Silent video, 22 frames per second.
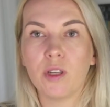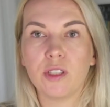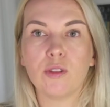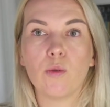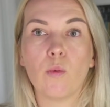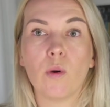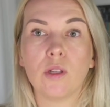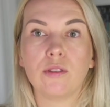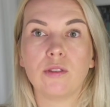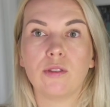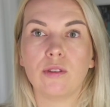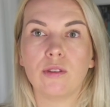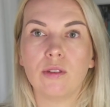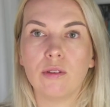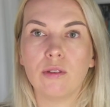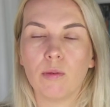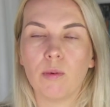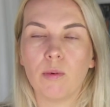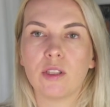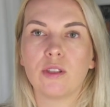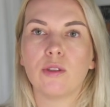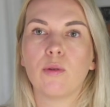you want to do,
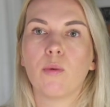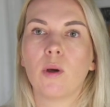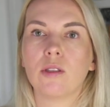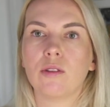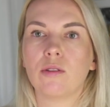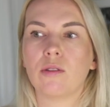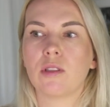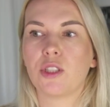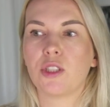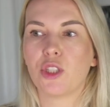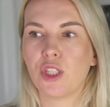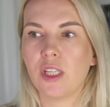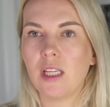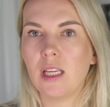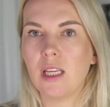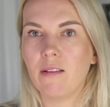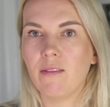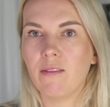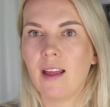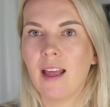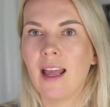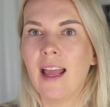what you want to achieve,